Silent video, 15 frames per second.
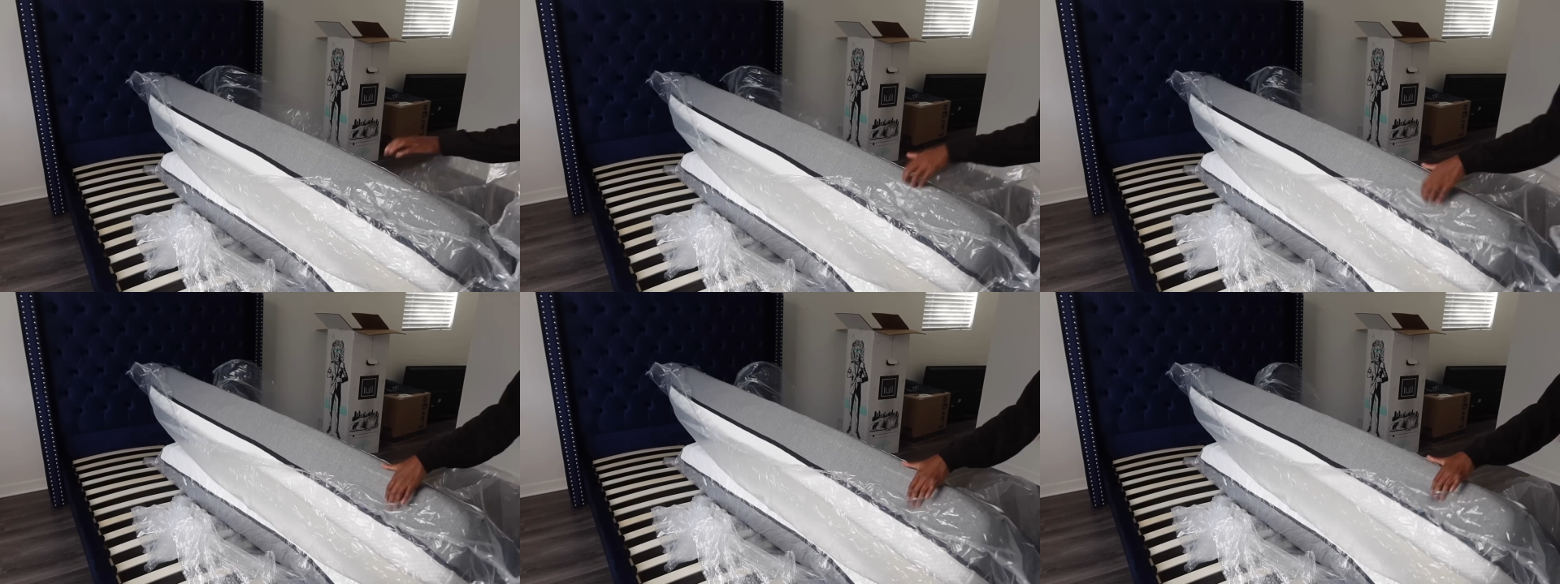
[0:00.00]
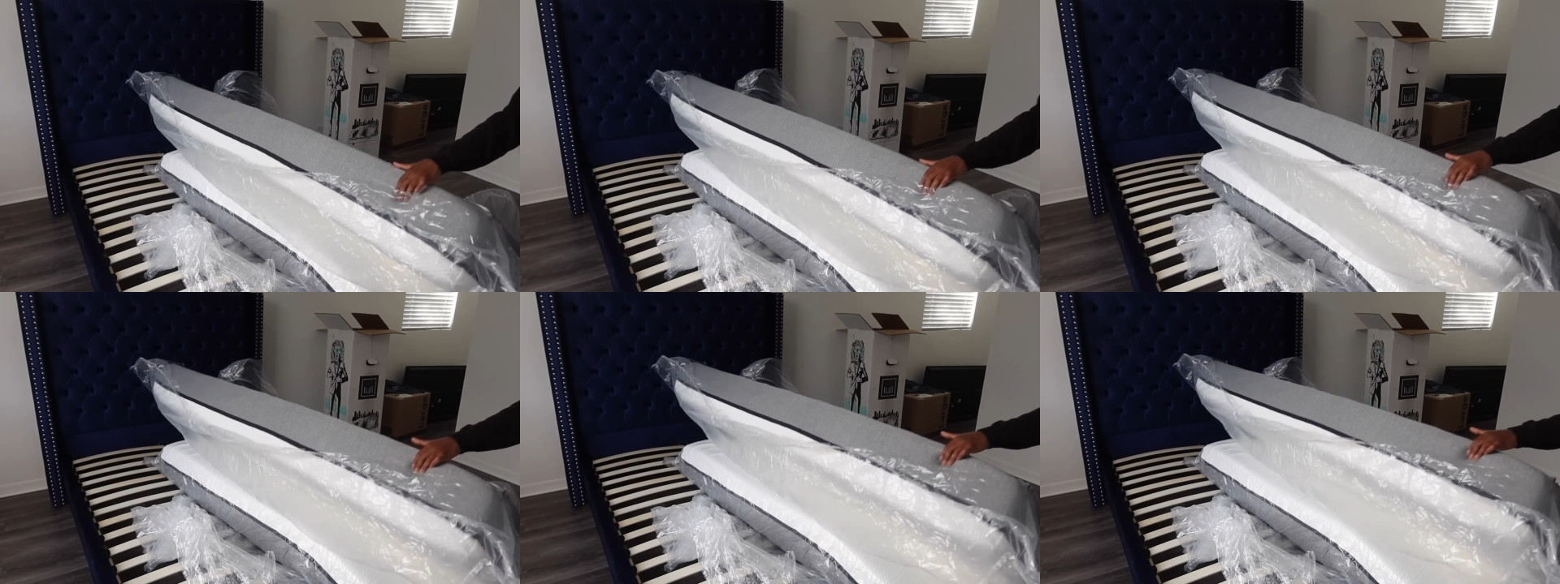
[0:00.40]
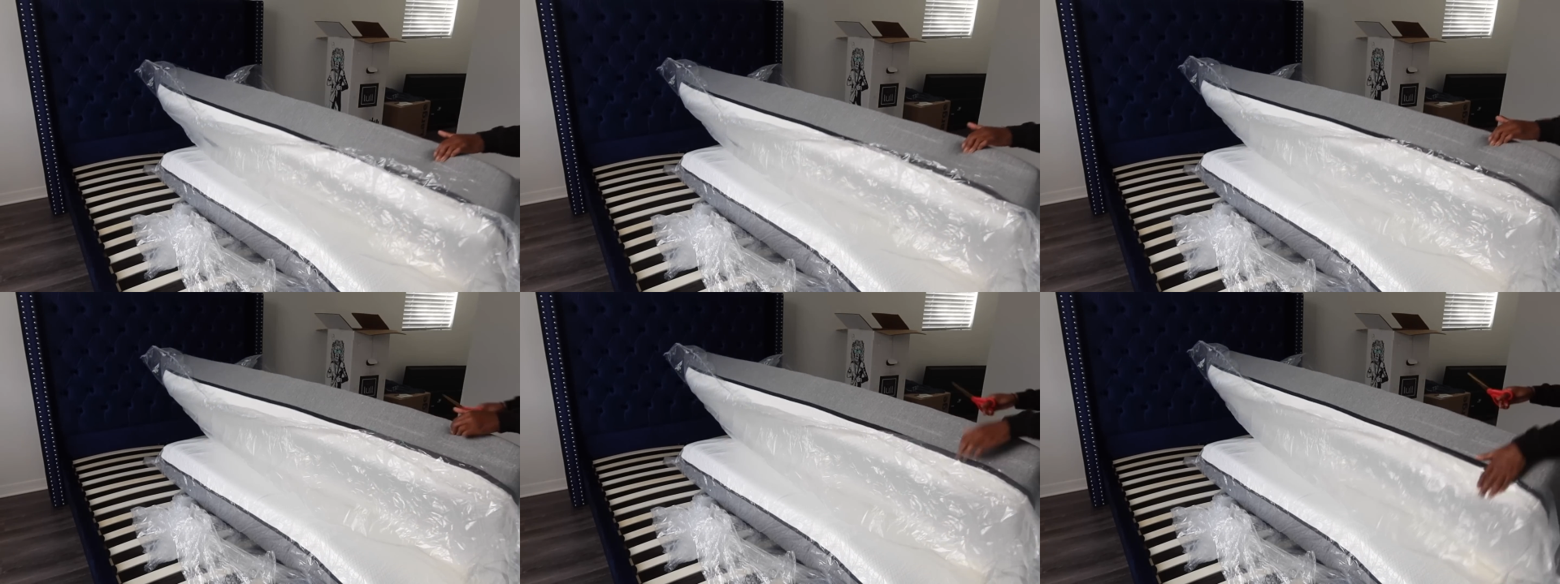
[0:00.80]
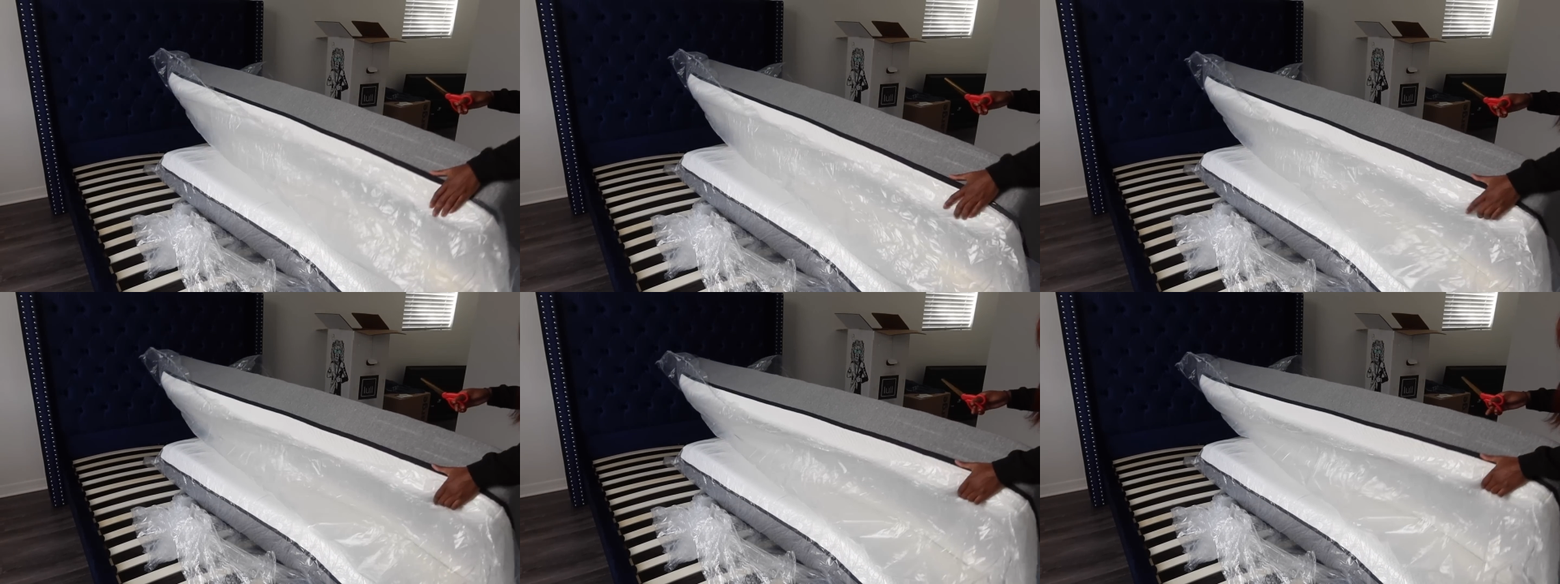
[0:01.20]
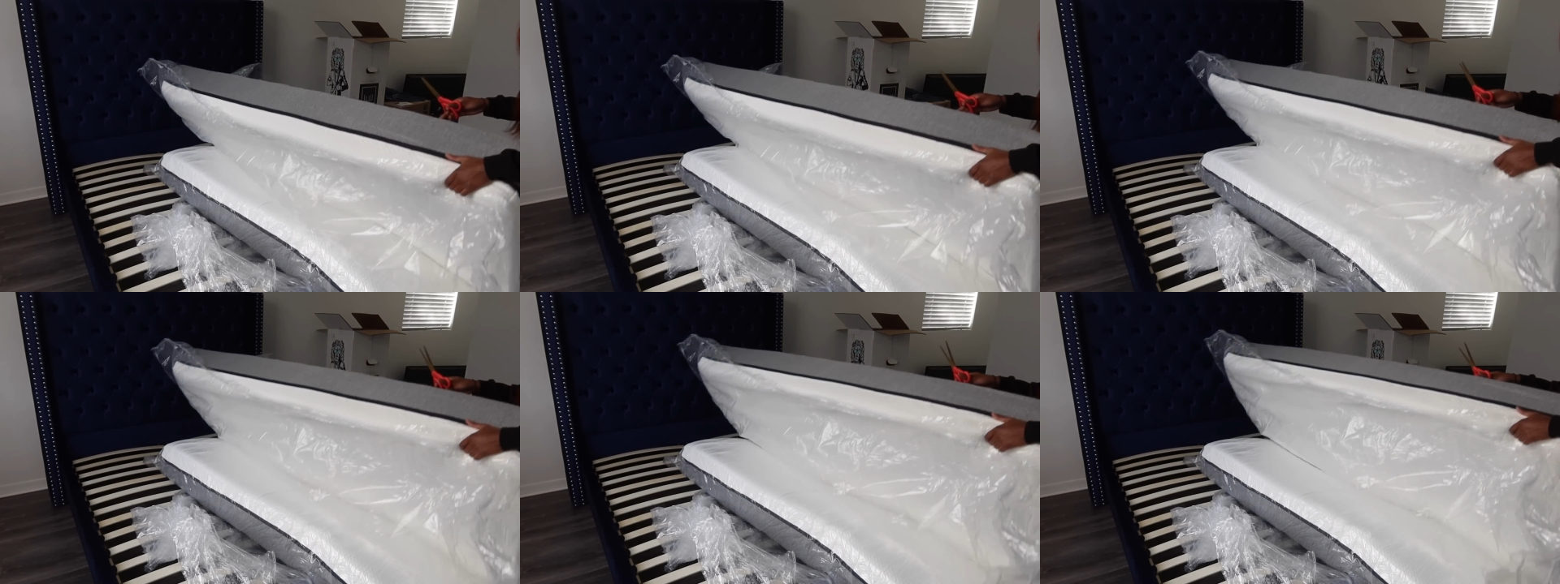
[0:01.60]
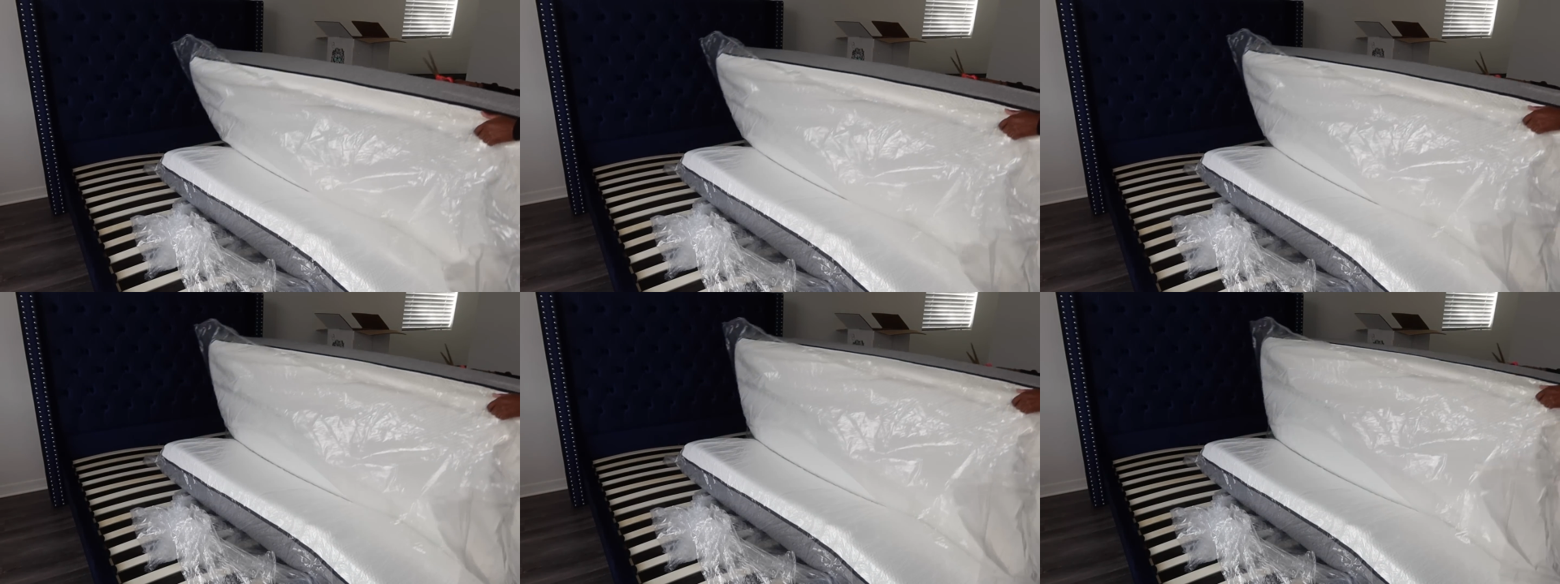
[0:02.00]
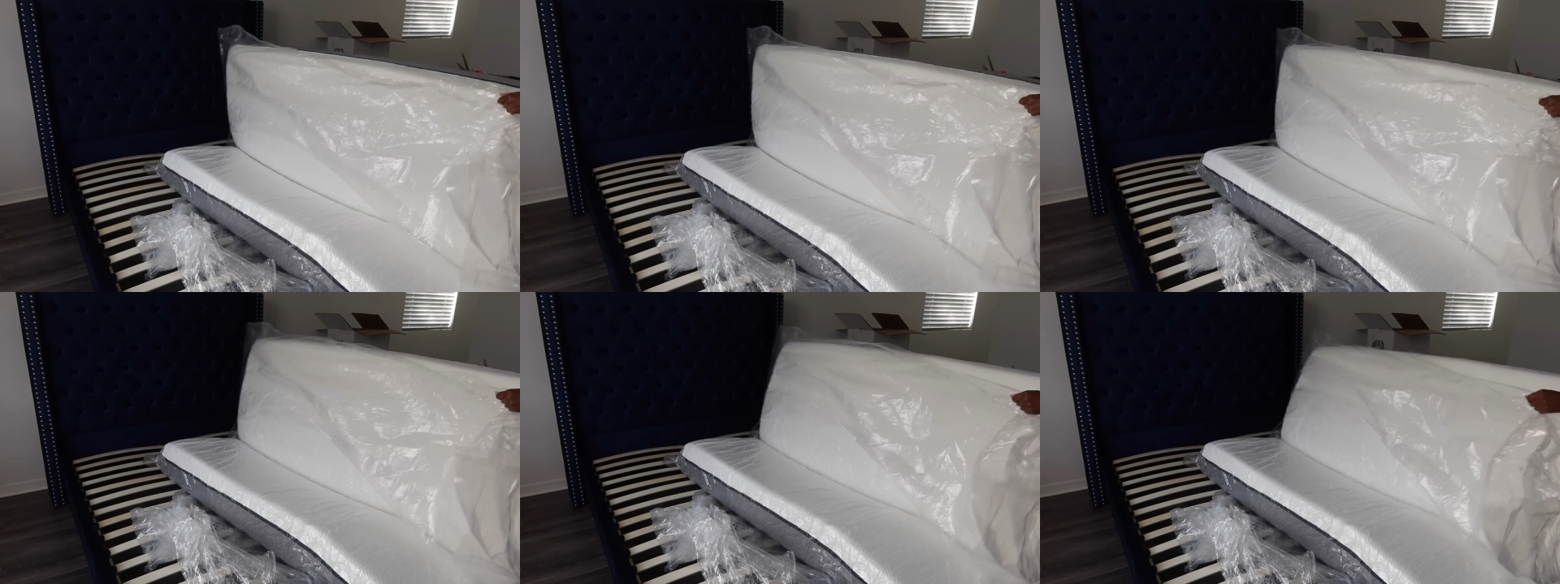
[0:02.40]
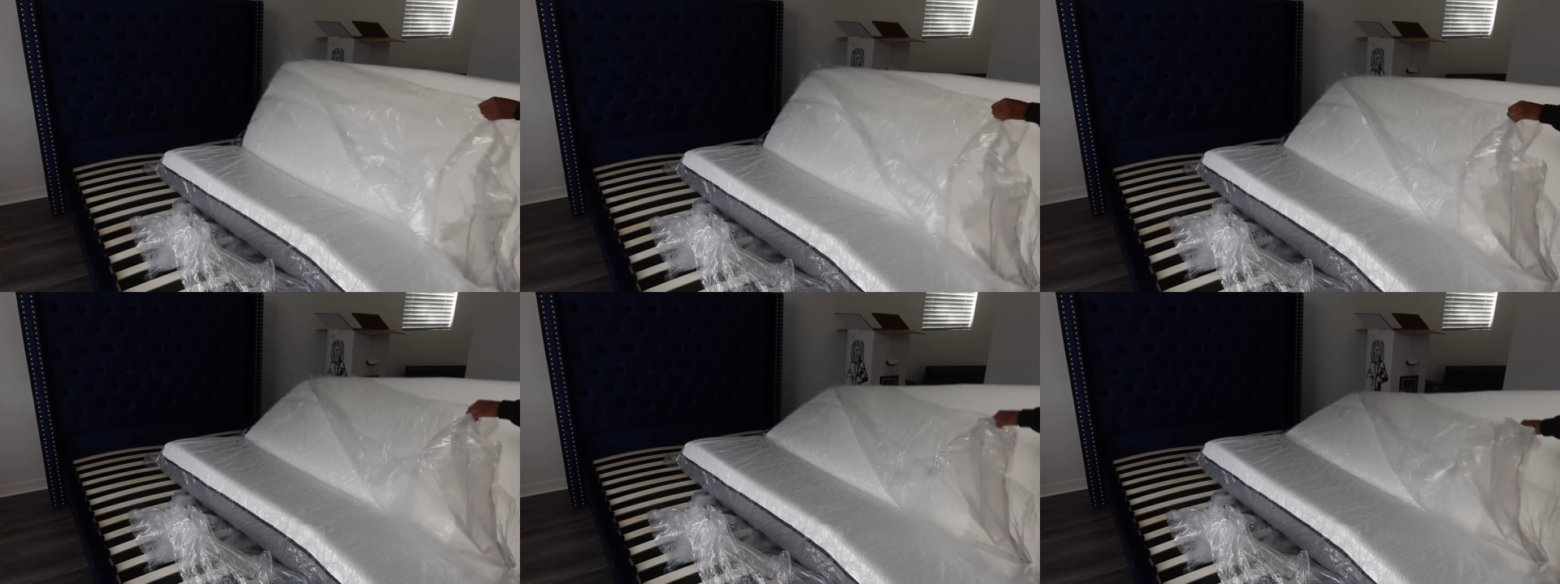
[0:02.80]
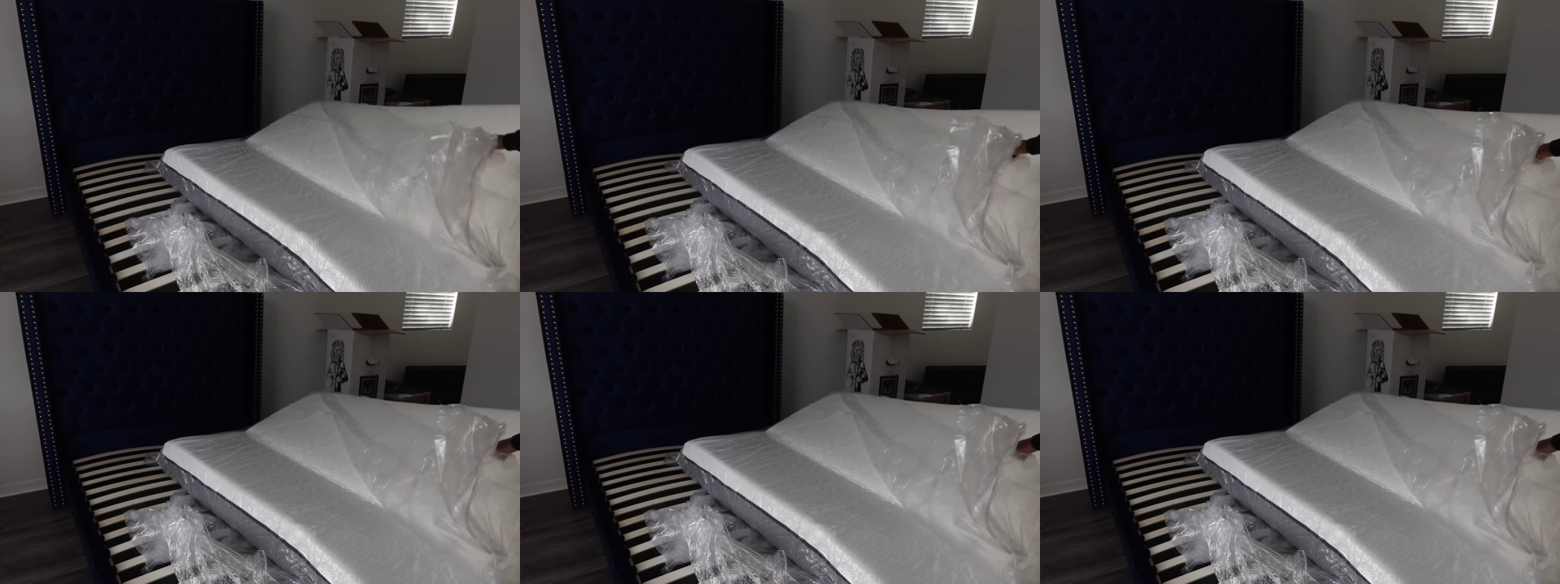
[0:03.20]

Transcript: (no speaker visible)